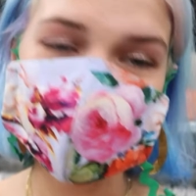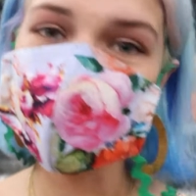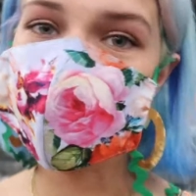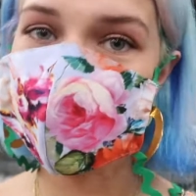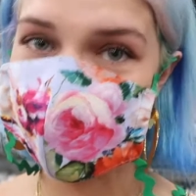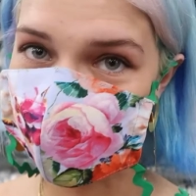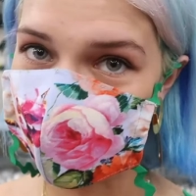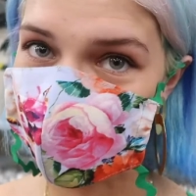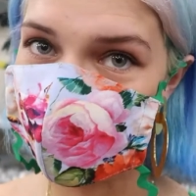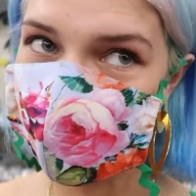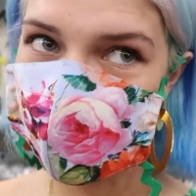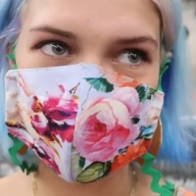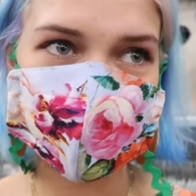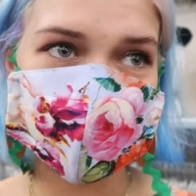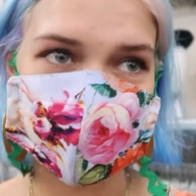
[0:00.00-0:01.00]
it's quite safe
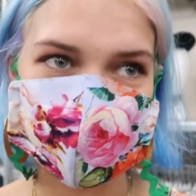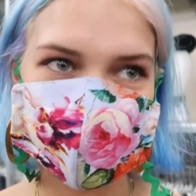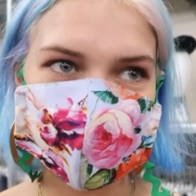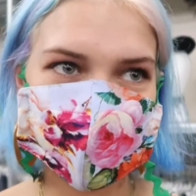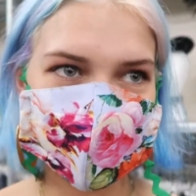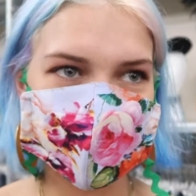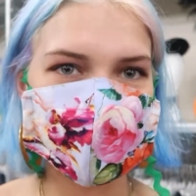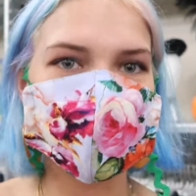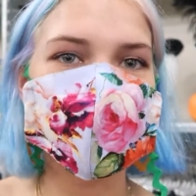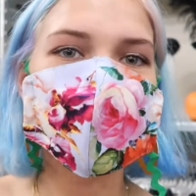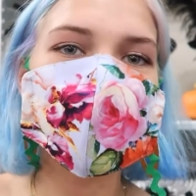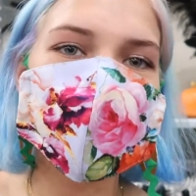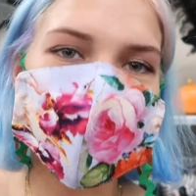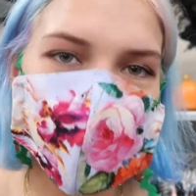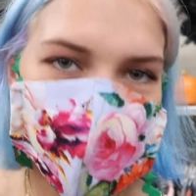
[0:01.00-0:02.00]
because not
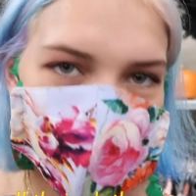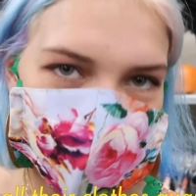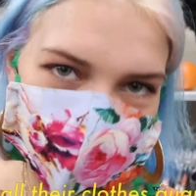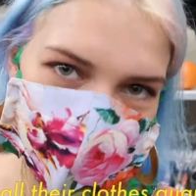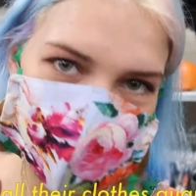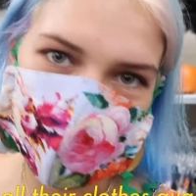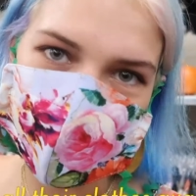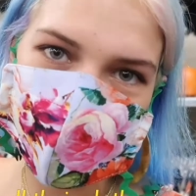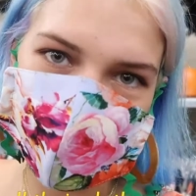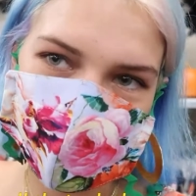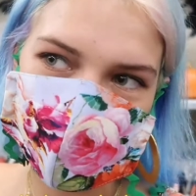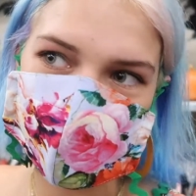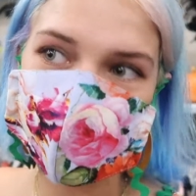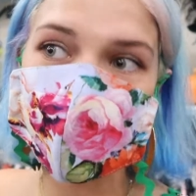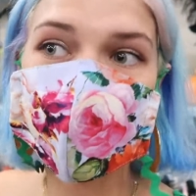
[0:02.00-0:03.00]
only are all of their
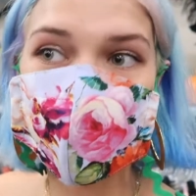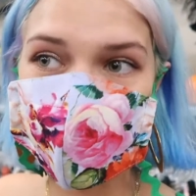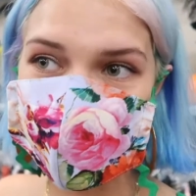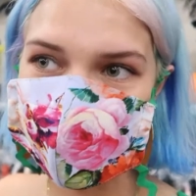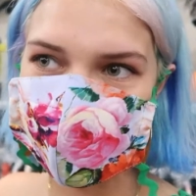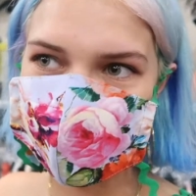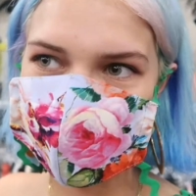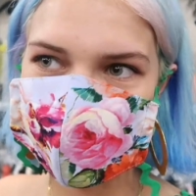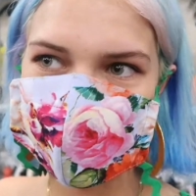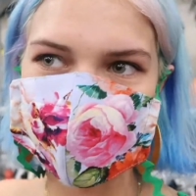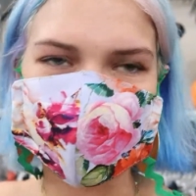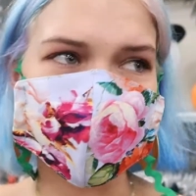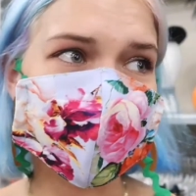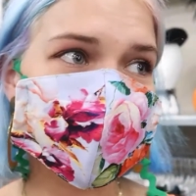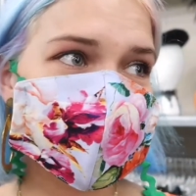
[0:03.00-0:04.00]
clothes quarantined,
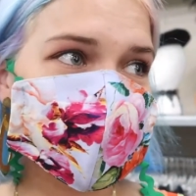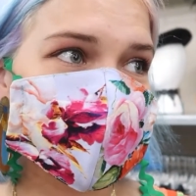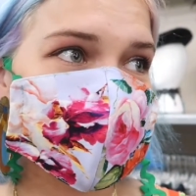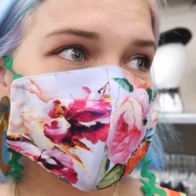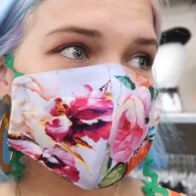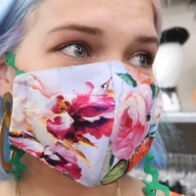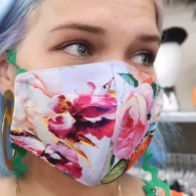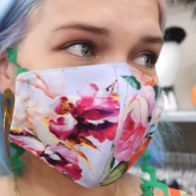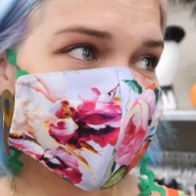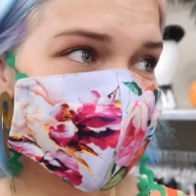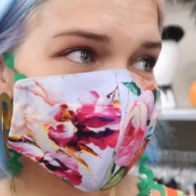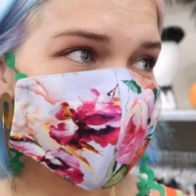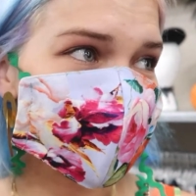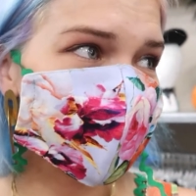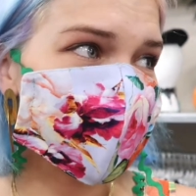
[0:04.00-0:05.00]
they actually
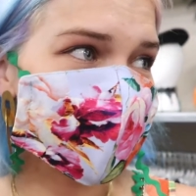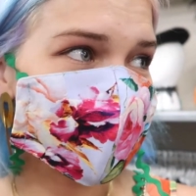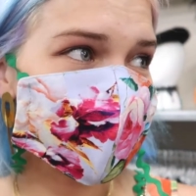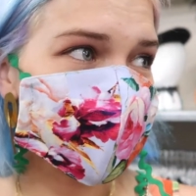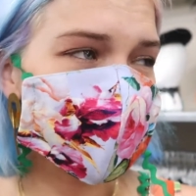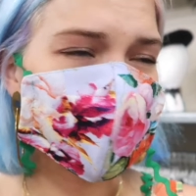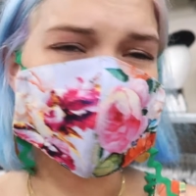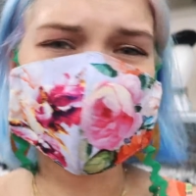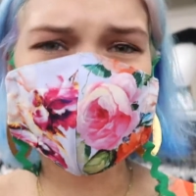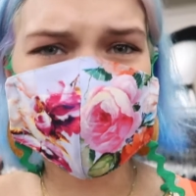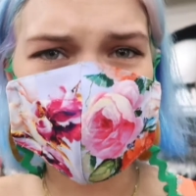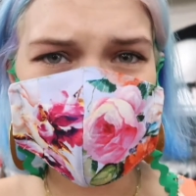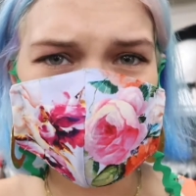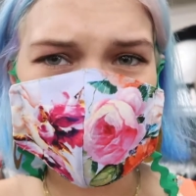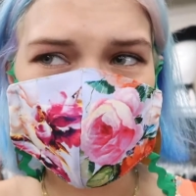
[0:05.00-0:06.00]
sanitize and clean basically
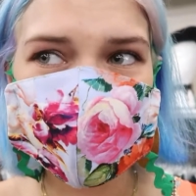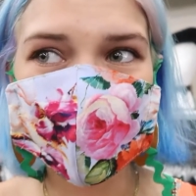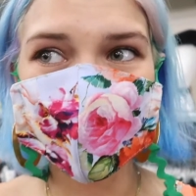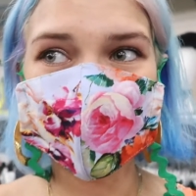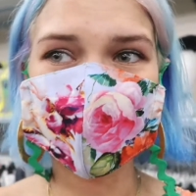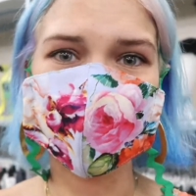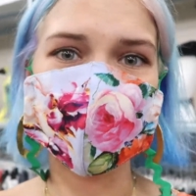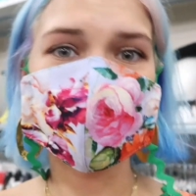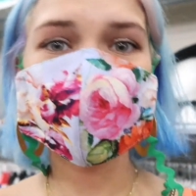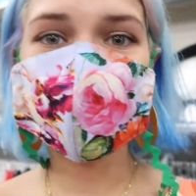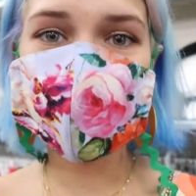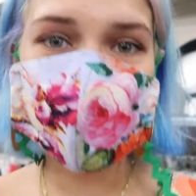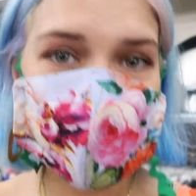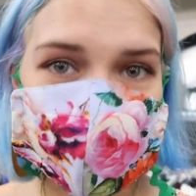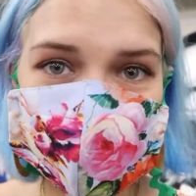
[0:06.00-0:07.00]
the whole store every
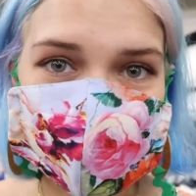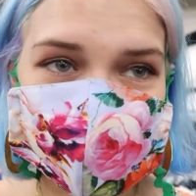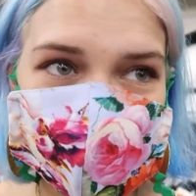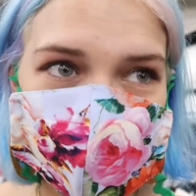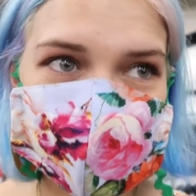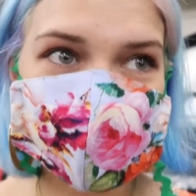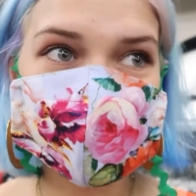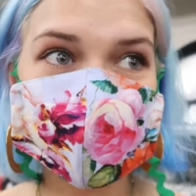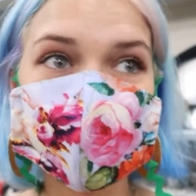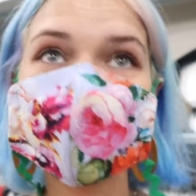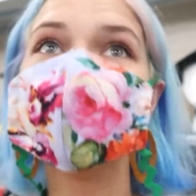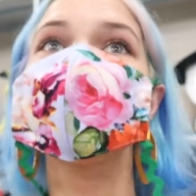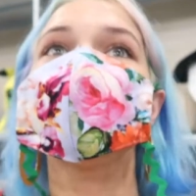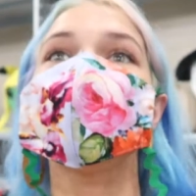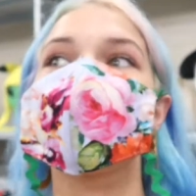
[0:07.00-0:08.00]
30 minutes, which is
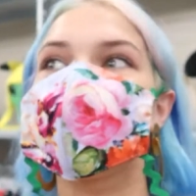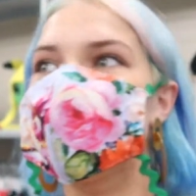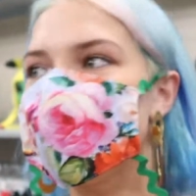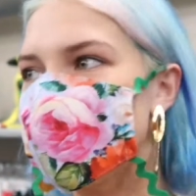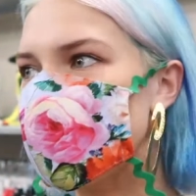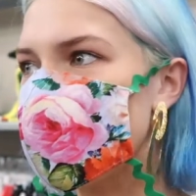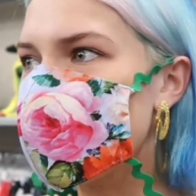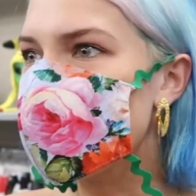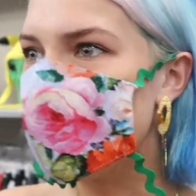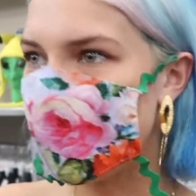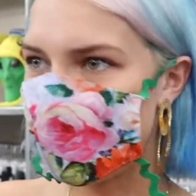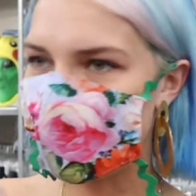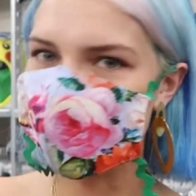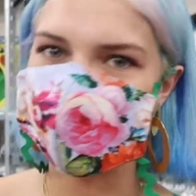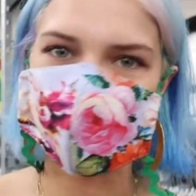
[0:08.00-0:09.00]
insane. So
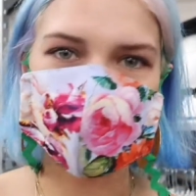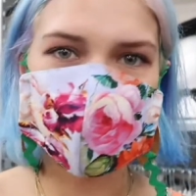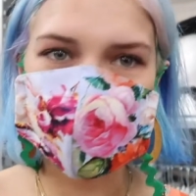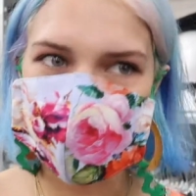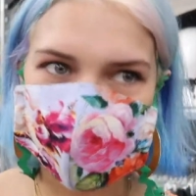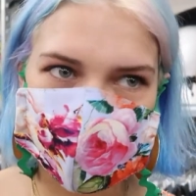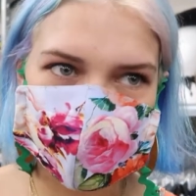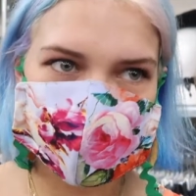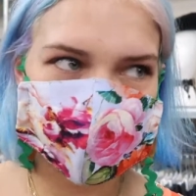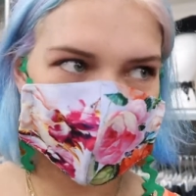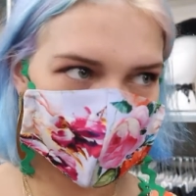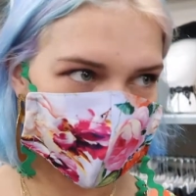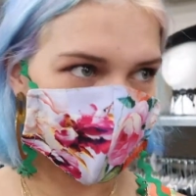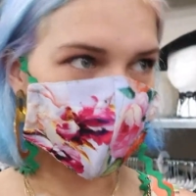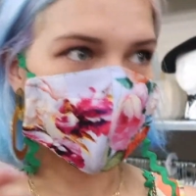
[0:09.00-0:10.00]
it's super safe.
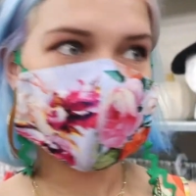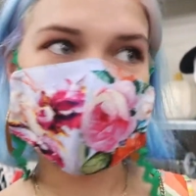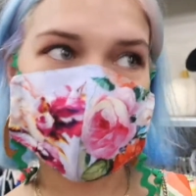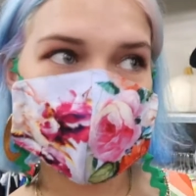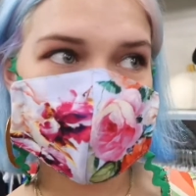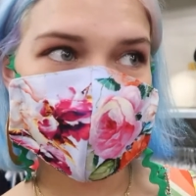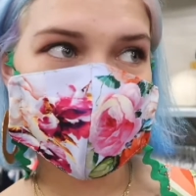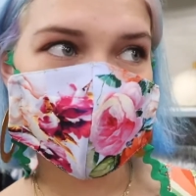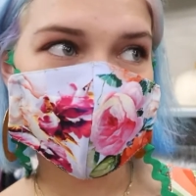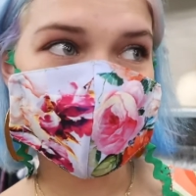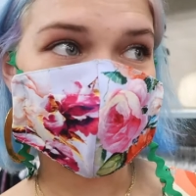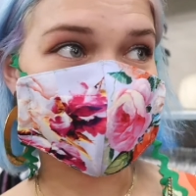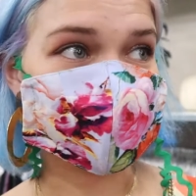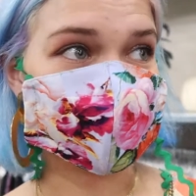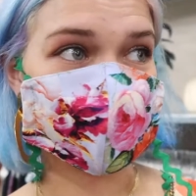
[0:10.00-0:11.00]
You have to maintain
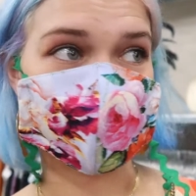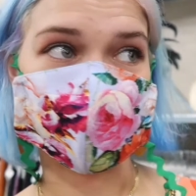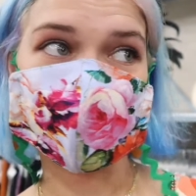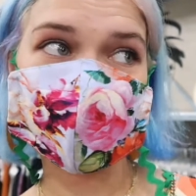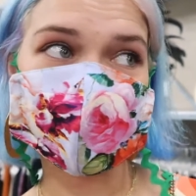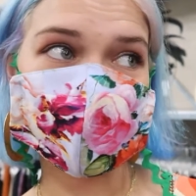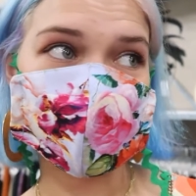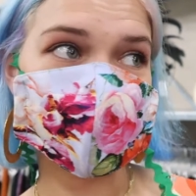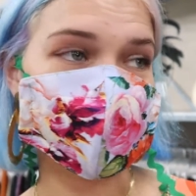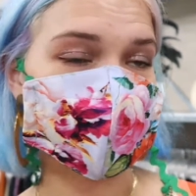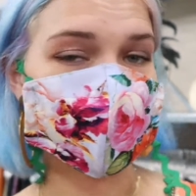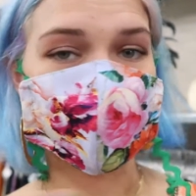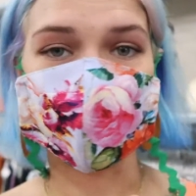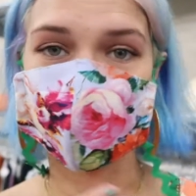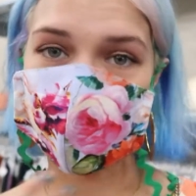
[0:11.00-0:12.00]
six foot distance, you
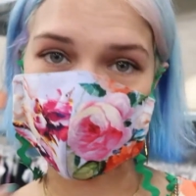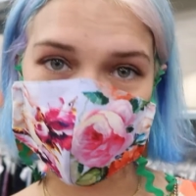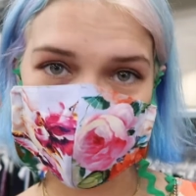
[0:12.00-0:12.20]
gotta wear your